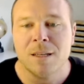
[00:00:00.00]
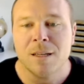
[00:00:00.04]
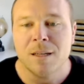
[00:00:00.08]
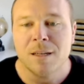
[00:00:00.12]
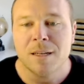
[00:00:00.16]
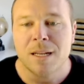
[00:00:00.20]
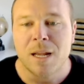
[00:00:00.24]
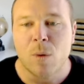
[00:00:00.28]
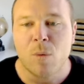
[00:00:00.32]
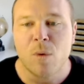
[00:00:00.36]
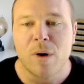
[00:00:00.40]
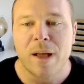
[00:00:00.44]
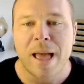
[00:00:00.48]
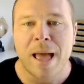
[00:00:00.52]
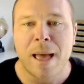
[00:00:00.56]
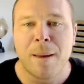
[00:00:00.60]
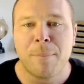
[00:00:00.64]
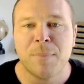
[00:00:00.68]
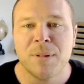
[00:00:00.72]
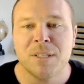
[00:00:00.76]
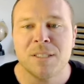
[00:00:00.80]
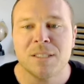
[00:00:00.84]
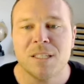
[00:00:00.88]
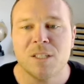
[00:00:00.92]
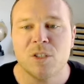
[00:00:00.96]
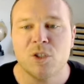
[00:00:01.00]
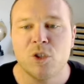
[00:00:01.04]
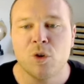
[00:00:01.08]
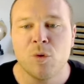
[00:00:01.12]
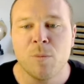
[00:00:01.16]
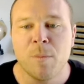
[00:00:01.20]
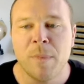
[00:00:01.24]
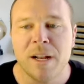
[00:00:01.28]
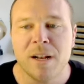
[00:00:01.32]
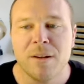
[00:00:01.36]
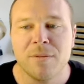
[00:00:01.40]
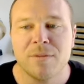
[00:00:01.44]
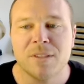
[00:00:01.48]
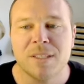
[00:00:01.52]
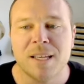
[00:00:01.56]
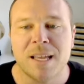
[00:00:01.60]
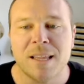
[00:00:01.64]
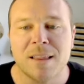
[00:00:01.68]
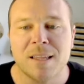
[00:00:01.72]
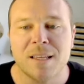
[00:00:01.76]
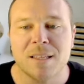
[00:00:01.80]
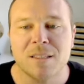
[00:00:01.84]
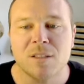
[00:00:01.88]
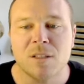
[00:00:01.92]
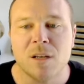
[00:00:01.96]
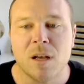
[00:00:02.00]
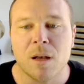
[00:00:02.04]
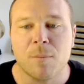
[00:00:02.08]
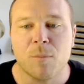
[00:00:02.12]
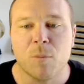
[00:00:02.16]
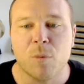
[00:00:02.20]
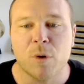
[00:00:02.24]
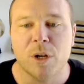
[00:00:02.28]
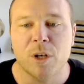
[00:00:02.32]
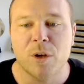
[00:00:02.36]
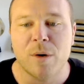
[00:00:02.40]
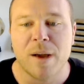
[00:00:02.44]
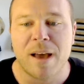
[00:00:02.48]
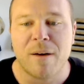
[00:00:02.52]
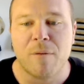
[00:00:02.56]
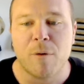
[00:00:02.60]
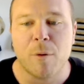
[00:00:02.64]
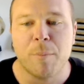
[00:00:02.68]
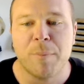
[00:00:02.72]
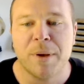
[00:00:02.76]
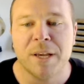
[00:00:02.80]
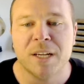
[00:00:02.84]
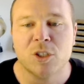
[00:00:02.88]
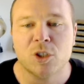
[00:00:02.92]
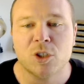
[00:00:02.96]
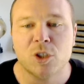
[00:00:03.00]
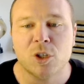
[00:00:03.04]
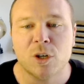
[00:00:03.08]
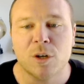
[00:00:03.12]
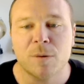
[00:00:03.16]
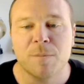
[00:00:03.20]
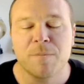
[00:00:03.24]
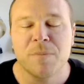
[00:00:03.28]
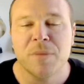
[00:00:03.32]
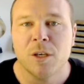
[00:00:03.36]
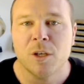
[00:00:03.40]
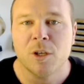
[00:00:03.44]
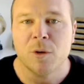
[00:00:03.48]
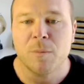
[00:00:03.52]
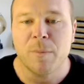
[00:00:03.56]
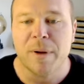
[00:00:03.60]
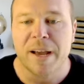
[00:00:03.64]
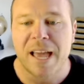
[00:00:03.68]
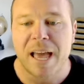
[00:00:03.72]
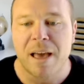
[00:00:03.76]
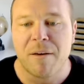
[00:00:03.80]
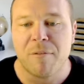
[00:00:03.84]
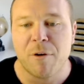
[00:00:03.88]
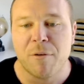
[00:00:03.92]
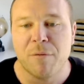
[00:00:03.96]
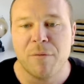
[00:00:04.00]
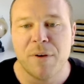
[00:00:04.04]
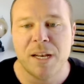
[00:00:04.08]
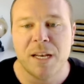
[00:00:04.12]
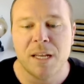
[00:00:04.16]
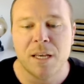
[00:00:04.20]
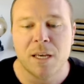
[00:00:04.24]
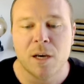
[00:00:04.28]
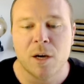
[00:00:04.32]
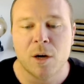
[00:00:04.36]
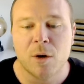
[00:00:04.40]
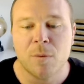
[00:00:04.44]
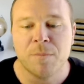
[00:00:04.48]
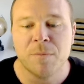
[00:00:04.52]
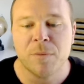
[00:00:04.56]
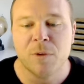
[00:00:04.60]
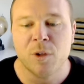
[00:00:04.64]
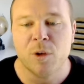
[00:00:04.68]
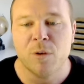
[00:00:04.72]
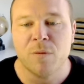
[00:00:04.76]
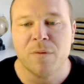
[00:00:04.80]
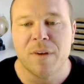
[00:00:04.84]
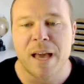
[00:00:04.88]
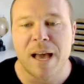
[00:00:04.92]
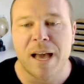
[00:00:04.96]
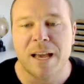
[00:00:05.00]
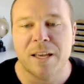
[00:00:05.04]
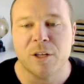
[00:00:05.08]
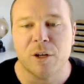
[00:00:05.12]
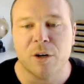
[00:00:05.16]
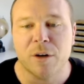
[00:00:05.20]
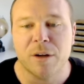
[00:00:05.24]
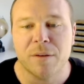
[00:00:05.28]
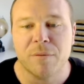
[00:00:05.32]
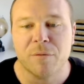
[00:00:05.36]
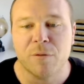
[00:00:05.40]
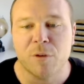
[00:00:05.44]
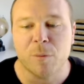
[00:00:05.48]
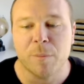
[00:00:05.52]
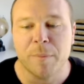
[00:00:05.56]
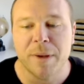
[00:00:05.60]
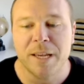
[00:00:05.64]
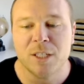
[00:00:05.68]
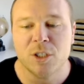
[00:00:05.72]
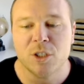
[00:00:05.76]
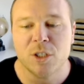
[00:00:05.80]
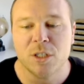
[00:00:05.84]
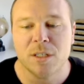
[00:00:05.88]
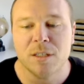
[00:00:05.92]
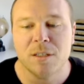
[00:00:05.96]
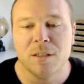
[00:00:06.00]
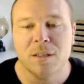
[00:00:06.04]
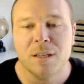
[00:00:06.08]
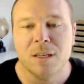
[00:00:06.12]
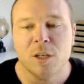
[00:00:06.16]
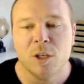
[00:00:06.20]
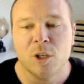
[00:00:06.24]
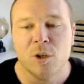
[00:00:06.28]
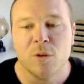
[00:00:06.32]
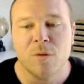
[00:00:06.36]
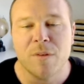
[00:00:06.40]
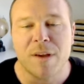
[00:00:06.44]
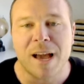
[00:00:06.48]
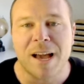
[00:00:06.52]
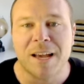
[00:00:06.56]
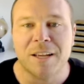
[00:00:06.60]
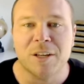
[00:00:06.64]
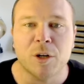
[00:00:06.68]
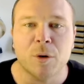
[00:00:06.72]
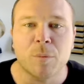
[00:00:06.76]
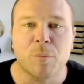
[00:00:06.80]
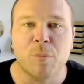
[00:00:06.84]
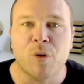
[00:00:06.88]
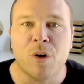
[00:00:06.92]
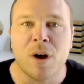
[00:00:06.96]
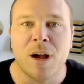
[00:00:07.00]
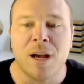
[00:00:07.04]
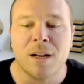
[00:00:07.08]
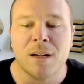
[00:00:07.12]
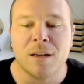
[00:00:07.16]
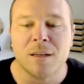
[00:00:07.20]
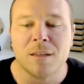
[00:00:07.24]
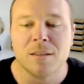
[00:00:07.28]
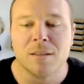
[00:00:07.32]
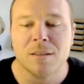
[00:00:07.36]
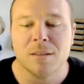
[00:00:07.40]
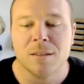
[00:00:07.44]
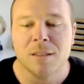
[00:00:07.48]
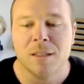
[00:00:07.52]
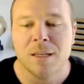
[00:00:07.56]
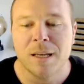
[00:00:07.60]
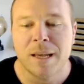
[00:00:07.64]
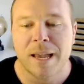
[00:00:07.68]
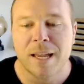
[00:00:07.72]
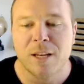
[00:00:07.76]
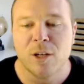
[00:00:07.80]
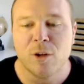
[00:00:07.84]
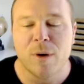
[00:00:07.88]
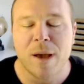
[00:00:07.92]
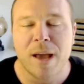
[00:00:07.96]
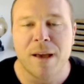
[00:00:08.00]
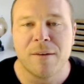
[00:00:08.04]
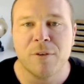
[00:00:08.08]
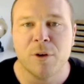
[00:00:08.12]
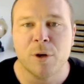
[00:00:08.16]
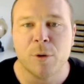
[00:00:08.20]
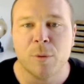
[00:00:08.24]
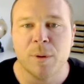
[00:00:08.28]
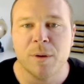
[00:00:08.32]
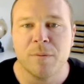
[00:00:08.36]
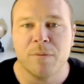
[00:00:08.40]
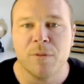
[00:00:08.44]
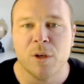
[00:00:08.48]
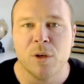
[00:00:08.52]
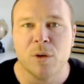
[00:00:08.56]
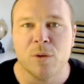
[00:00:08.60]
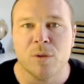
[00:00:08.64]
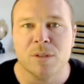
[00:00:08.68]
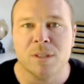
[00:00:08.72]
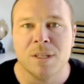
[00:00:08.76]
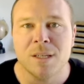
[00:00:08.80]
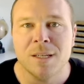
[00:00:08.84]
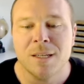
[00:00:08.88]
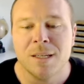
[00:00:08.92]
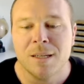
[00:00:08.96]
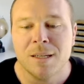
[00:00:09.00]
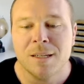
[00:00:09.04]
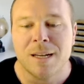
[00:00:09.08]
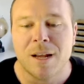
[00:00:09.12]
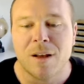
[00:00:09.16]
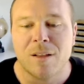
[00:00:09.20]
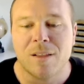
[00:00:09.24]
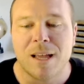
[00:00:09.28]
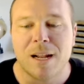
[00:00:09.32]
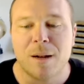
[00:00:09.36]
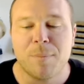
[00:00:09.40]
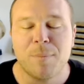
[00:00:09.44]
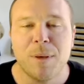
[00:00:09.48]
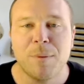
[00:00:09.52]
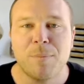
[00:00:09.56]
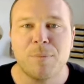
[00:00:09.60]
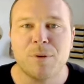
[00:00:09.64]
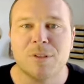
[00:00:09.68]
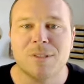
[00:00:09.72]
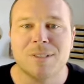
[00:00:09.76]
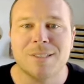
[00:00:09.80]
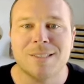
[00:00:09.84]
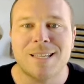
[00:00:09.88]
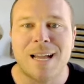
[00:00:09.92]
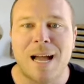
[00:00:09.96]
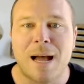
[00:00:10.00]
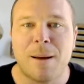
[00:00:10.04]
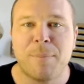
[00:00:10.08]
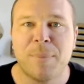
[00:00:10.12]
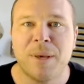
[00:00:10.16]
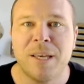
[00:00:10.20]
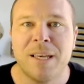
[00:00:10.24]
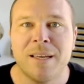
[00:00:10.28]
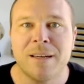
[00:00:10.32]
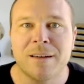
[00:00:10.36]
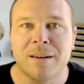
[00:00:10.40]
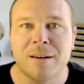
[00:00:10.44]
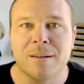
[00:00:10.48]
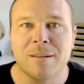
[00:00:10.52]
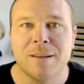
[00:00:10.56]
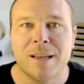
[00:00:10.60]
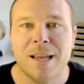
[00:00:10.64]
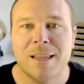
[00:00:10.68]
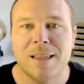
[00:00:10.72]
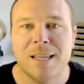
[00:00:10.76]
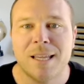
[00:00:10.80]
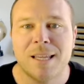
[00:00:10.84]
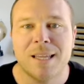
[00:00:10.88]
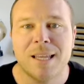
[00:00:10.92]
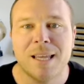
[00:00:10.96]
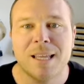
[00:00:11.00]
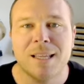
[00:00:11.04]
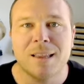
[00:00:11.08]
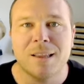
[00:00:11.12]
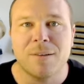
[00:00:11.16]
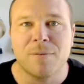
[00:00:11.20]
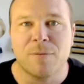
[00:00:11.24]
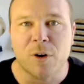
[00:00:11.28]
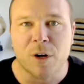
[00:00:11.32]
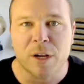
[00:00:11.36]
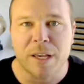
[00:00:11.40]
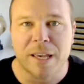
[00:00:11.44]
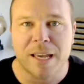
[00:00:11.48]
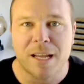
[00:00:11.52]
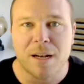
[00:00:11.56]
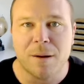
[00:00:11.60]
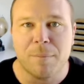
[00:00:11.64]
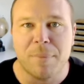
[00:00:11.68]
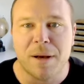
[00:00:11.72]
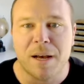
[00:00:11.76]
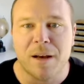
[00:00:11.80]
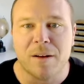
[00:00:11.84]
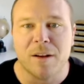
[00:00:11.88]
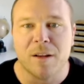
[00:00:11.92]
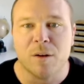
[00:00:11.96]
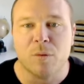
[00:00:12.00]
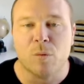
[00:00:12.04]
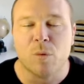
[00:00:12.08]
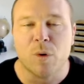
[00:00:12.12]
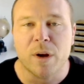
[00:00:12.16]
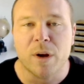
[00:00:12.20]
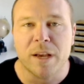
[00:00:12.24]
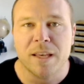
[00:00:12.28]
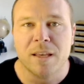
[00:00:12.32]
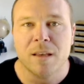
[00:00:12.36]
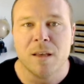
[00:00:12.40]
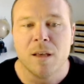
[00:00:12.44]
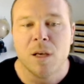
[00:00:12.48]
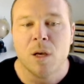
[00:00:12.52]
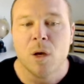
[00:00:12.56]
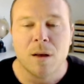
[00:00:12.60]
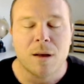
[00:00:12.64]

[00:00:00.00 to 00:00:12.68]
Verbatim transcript: Now what happens is you might have set this up where you have a picture, you might have a video, you've got your information, you've got your products, and you have your reviews. Now a lot of people stop here and then they forget about it, right?